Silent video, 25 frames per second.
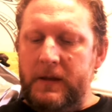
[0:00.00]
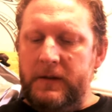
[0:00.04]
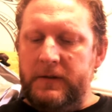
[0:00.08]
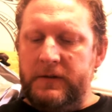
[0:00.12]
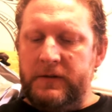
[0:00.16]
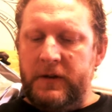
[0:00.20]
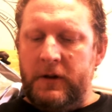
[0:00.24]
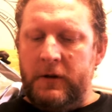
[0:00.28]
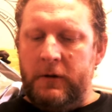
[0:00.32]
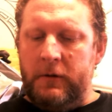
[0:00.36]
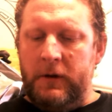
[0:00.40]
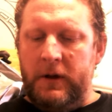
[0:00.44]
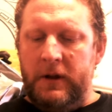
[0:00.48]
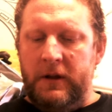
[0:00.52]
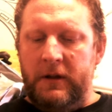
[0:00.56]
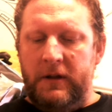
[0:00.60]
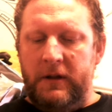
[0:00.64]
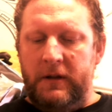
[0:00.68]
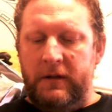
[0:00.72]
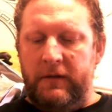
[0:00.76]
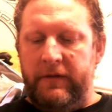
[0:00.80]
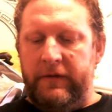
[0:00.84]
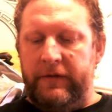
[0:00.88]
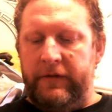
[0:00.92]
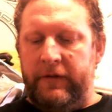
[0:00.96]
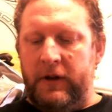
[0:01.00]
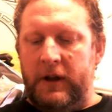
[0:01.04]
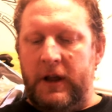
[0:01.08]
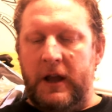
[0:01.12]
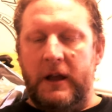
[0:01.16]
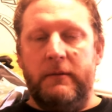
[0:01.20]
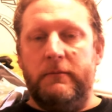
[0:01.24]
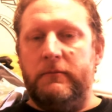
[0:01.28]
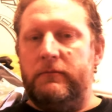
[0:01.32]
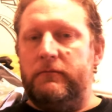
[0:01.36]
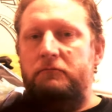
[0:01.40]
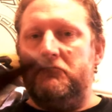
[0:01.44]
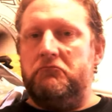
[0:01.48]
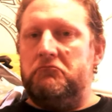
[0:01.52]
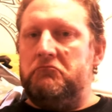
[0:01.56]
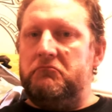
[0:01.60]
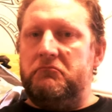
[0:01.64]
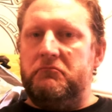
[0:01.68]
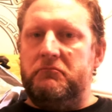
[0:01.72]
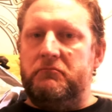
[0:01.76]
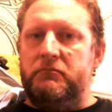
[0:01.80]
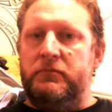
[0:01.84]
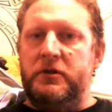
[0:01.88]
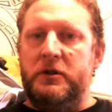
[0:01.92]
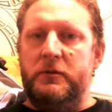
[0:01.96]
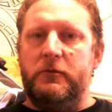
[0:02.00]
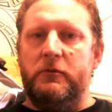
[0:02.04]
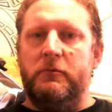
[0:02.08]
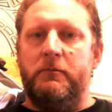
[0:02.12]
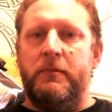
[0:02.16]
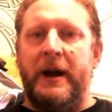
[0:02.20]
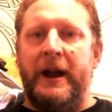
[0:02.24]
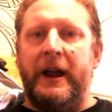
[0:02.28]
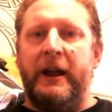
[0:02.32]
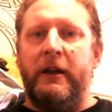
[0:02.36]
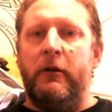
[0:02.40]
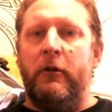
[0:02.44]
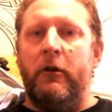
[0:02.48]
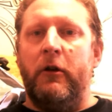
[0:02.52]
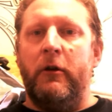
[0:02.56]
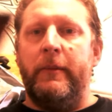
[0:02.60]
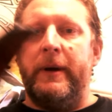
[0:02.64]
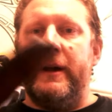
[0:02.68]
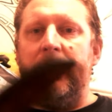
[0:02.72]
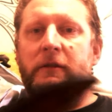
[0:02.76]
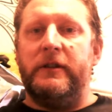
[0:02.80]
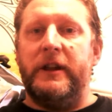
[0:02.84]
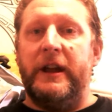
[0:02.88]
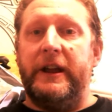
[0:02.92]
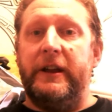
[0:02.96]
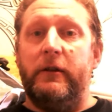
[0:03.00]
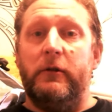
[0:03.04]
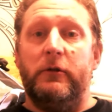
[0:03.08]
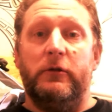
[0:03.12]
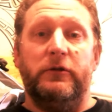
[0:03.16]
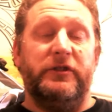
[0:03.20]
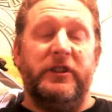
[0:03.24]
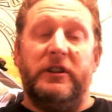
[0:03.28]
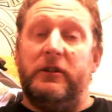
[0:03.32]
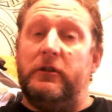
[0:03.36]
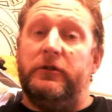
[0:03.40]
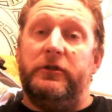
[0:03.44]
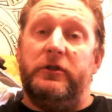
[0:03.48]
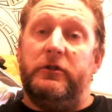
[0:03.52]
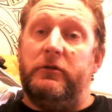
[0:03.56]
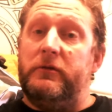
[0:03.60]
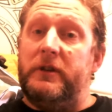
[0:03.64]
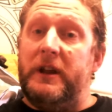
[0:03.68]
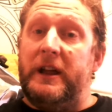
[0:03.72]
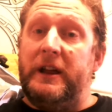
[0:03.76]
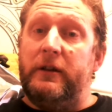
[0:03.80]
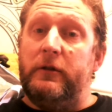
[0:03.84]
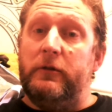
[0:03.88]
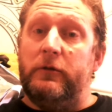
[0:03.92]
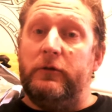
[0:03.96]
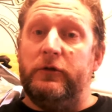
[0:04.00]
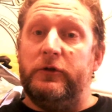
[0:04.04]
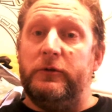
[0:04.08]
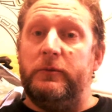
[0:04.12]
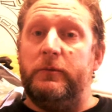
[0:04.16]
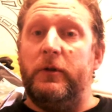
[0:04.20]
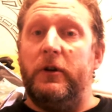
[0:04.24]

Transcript: so it, it, if I get people banging on about Danelaws, and I'll do Danelaws,